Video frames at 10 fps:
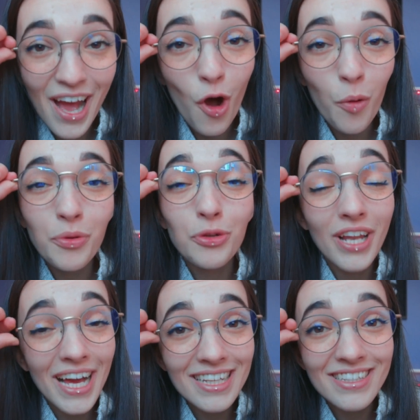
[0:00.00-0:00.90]
hope you
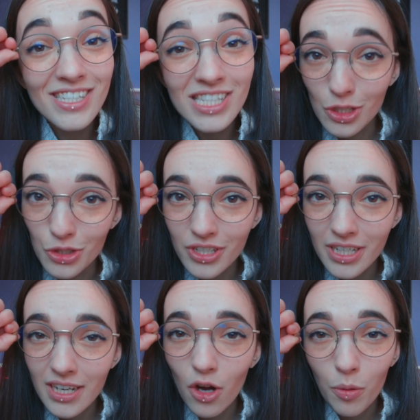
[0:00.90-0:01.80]
like this look
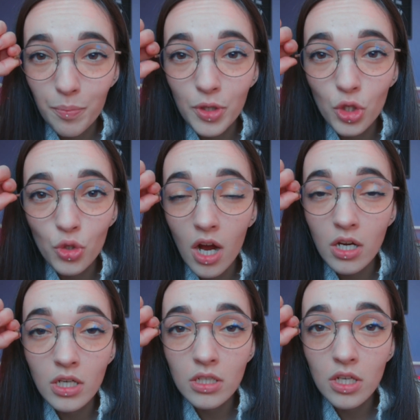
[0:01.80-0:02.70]
and I hope you
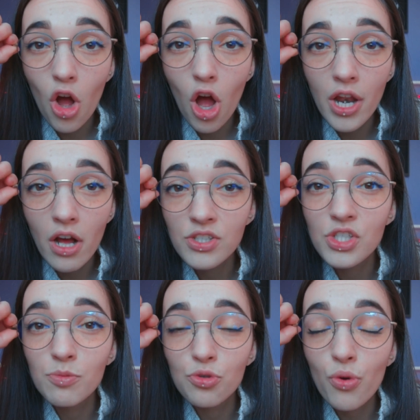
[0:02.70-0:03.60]
are not
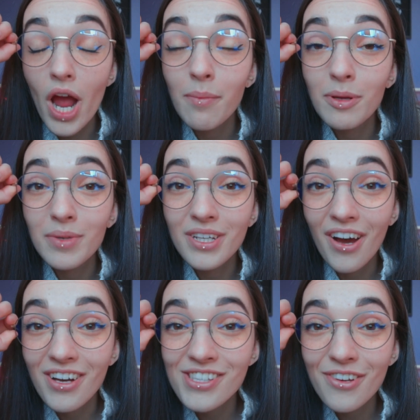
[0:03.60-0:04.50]
unsubscribing
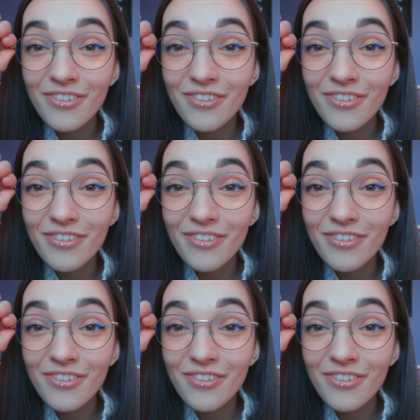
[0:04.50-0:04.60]
because of